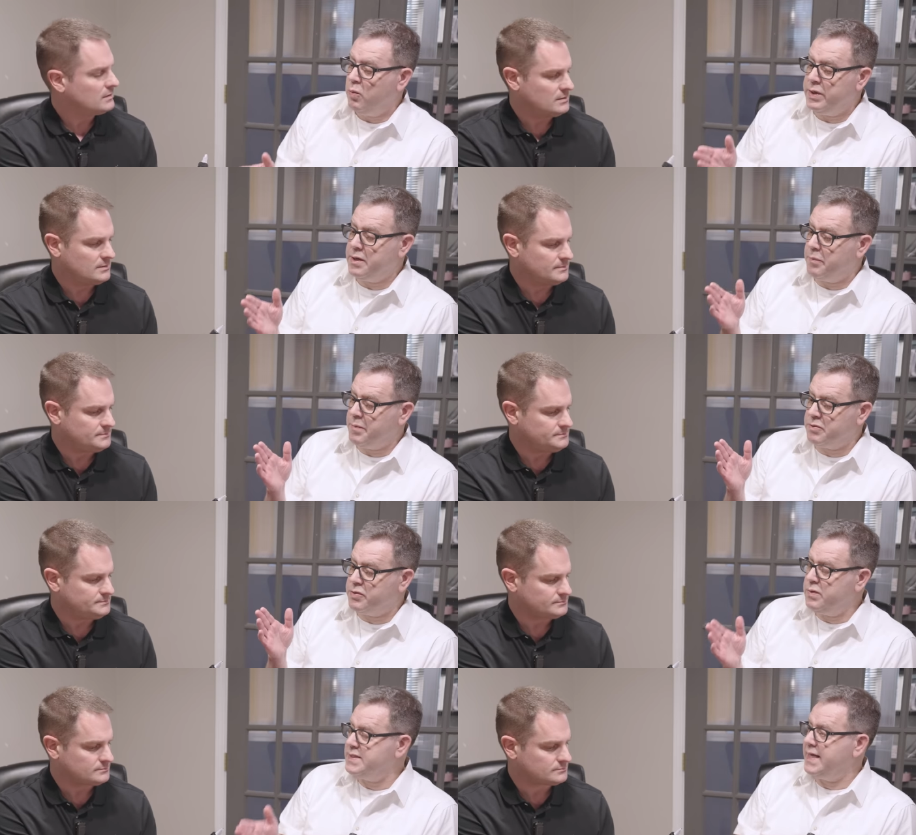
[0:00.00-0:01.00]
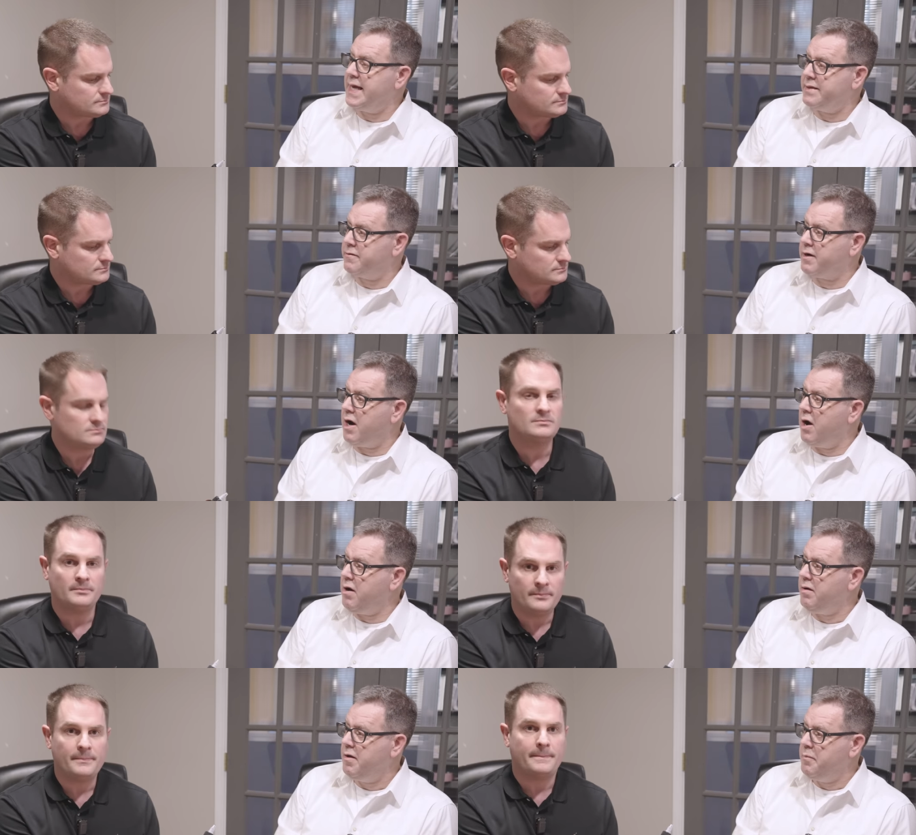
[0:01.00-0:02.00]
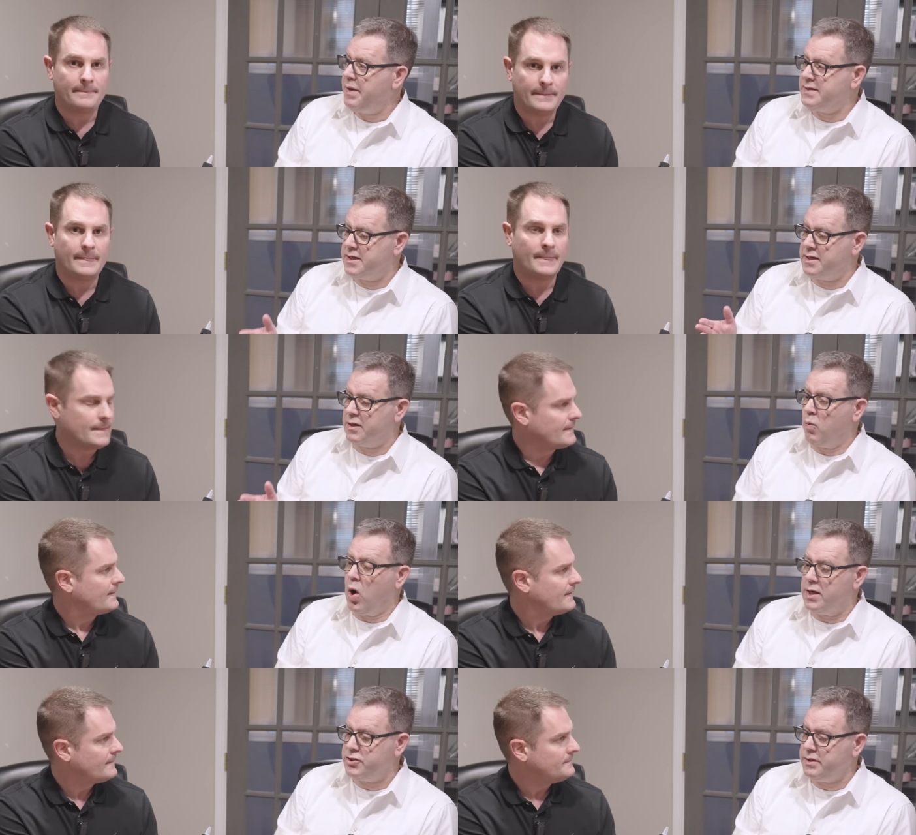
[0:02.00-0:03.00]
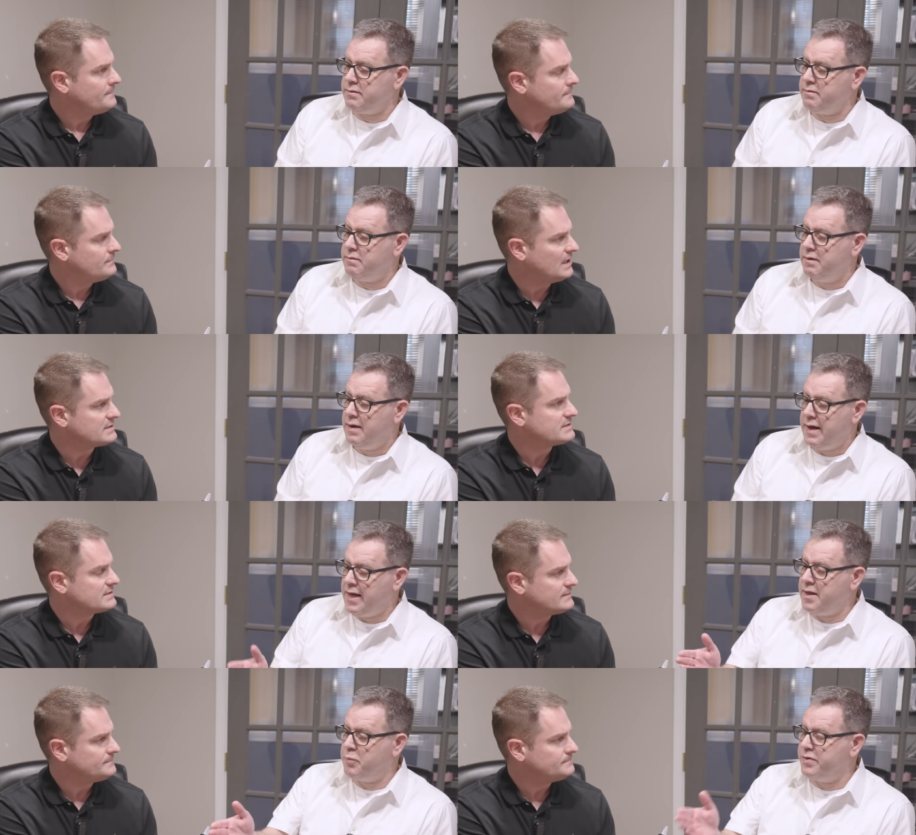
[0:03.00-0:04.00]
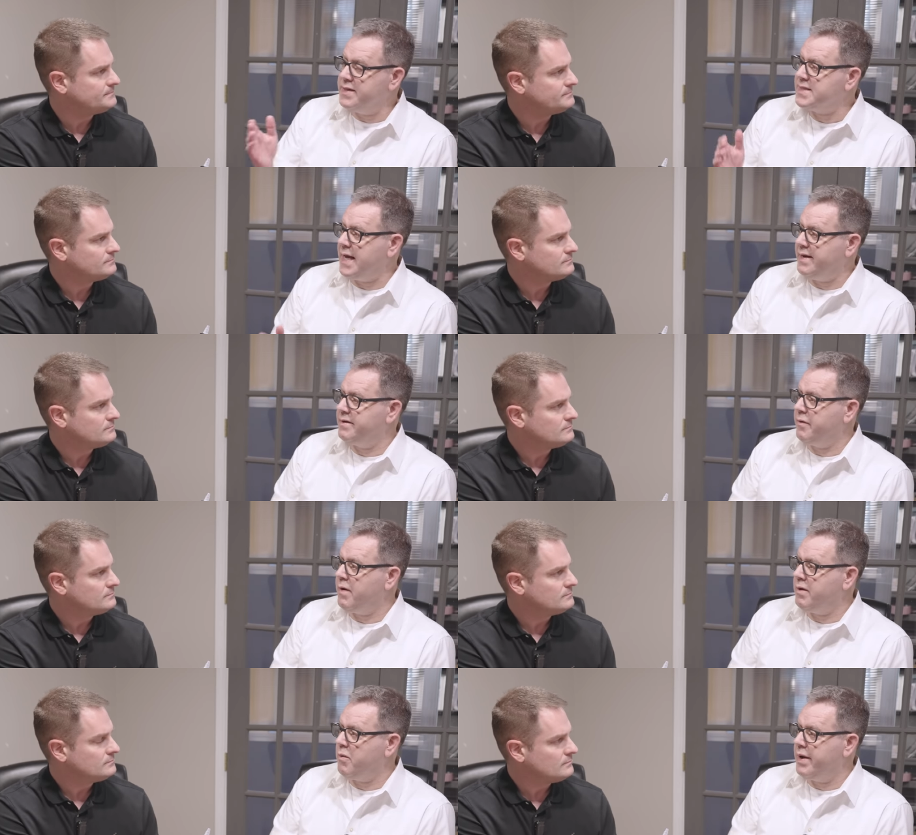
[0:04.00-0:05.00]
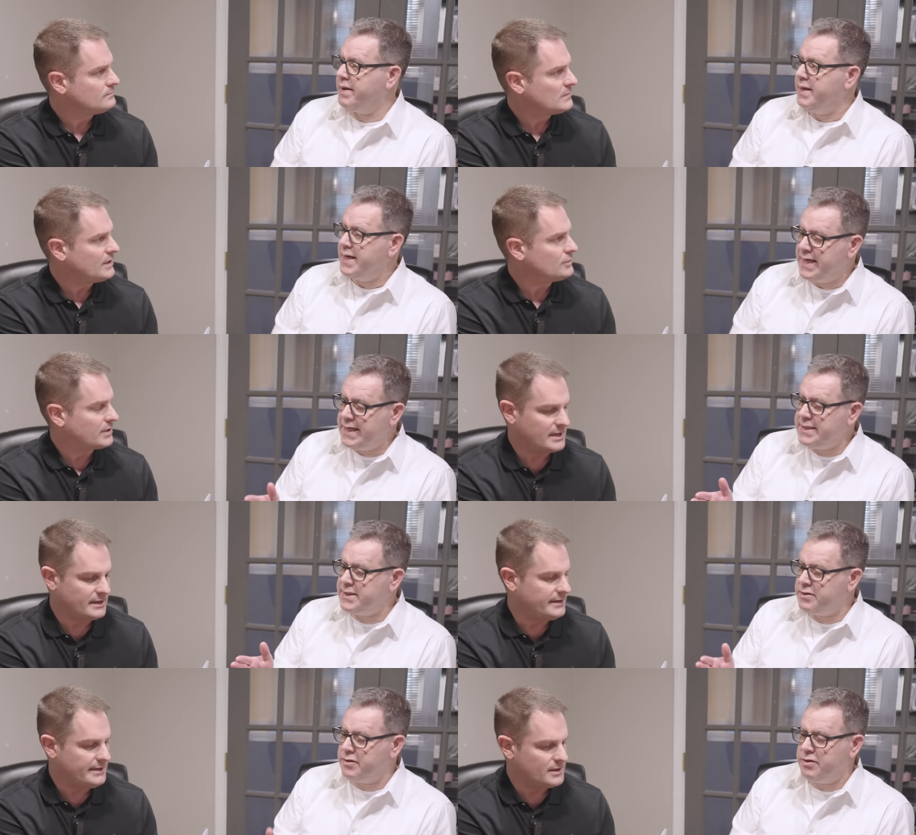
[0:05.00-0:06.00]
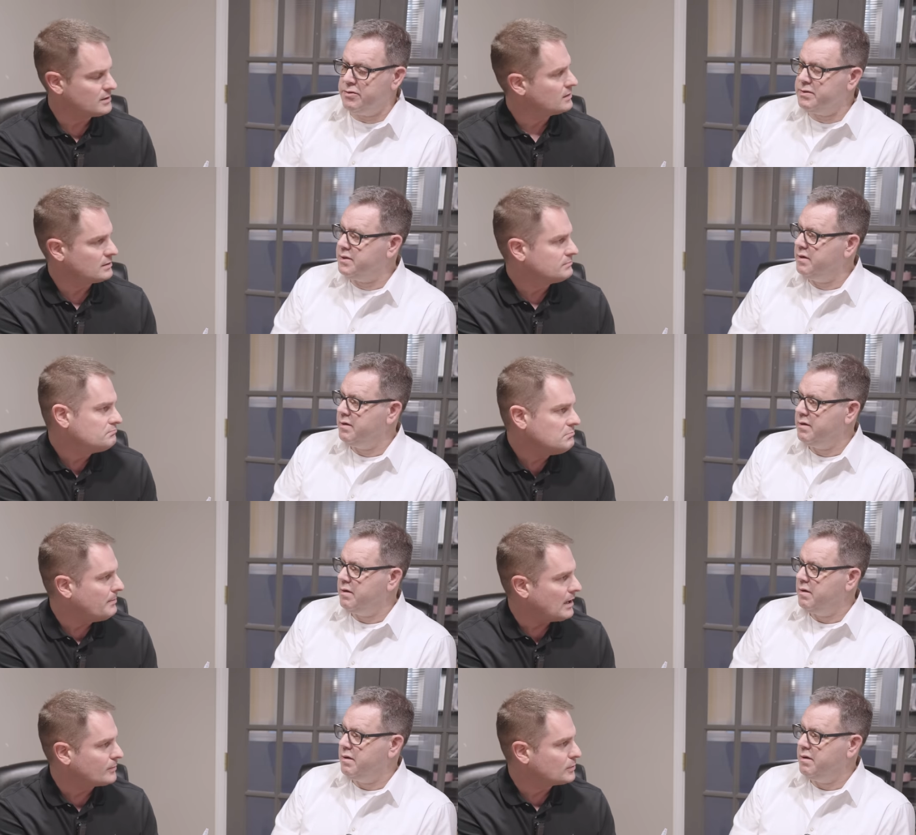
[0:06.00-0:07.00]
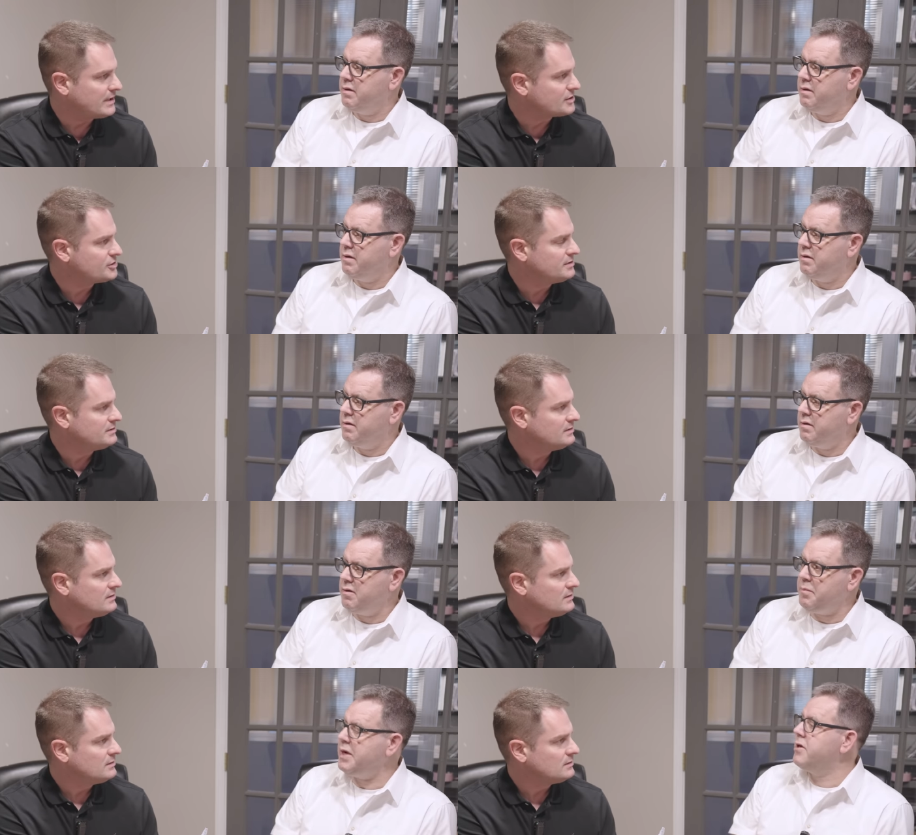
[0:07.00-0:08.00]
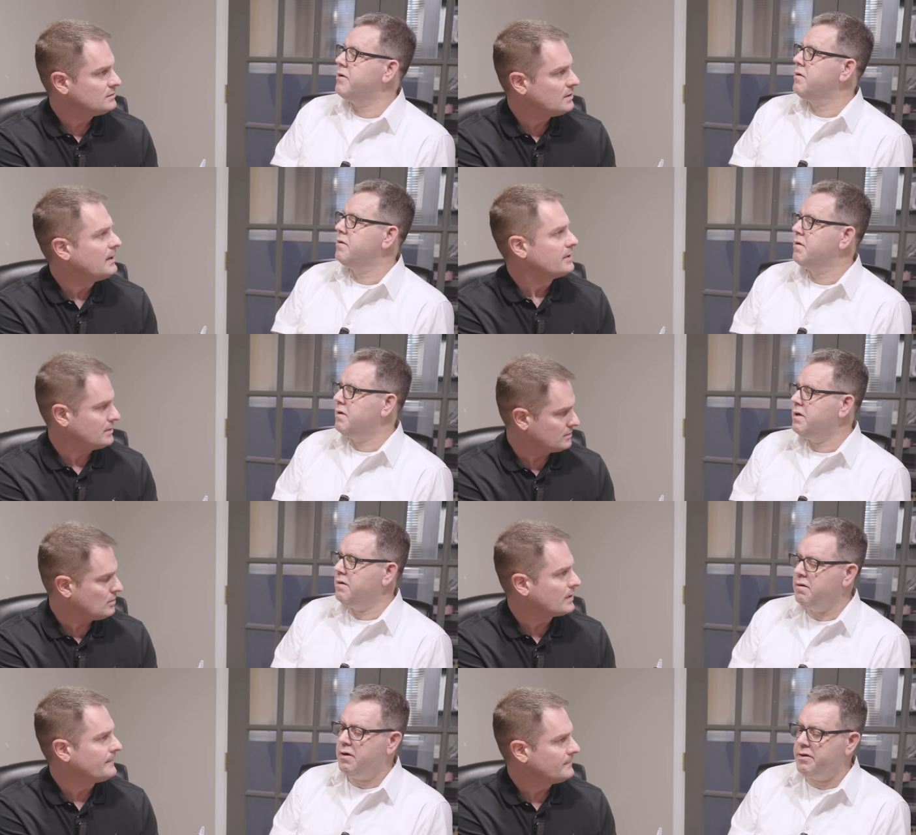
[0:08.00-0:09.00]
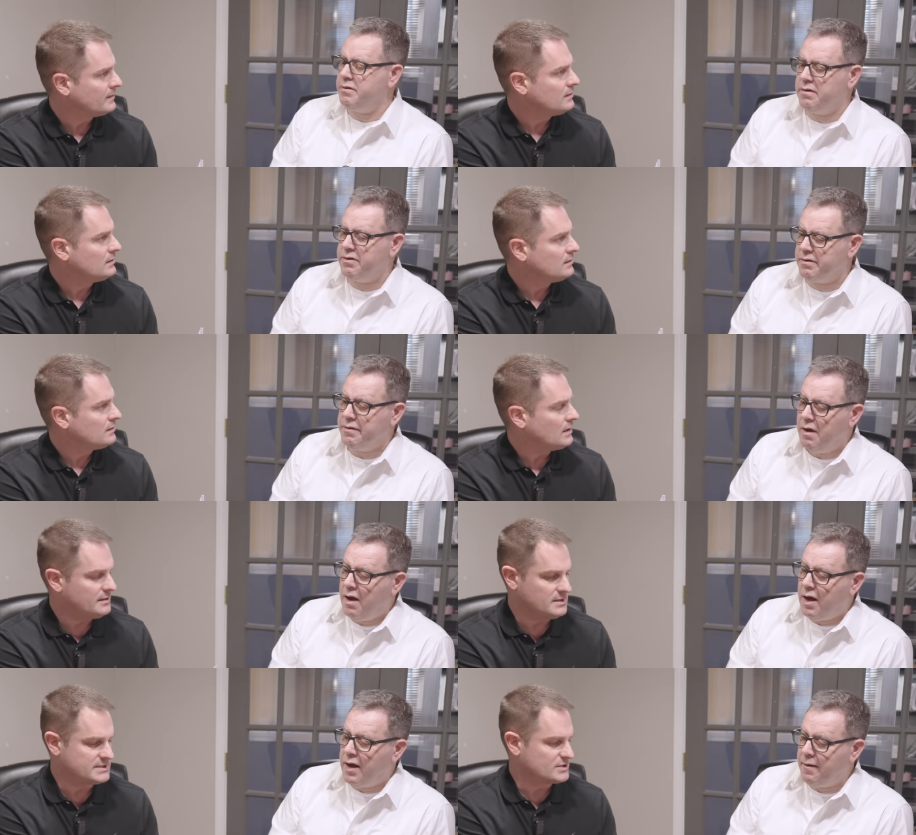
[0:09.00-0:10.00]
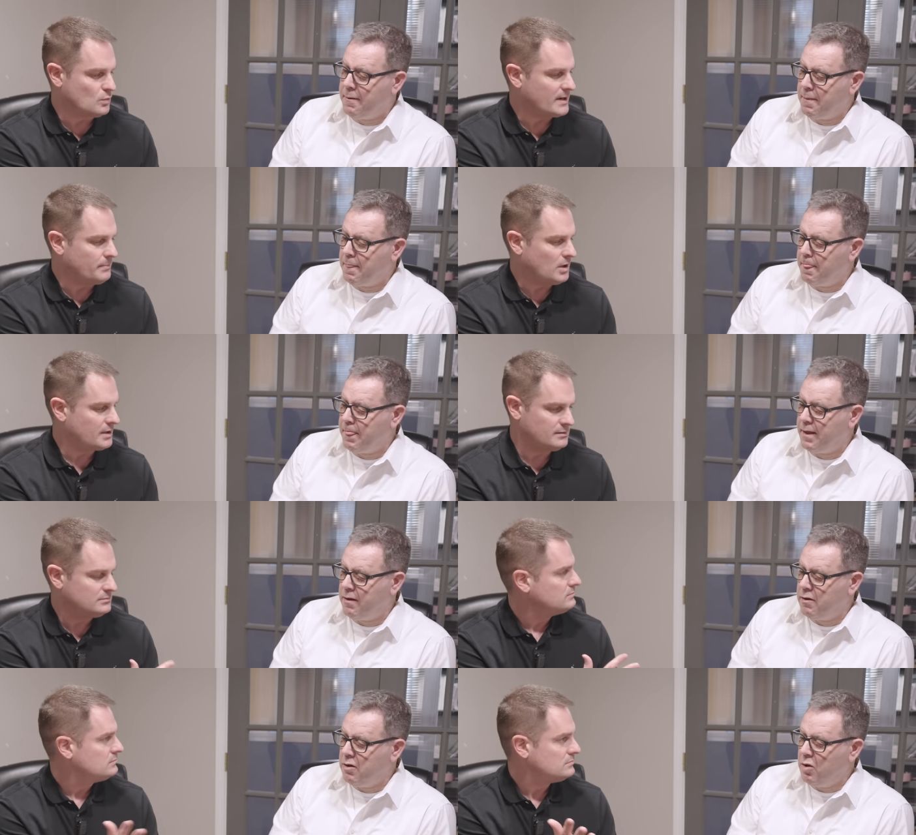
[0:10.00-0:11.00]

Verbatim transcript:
Speaker 1: We tell people as soon as they get their car, basically wash it. Yes. And then put this on right away. And
Speaker 2: you're getting easy to use. About a protection? About a year. About a year, year. Okay. A year, a year. And this uh, is wipe on?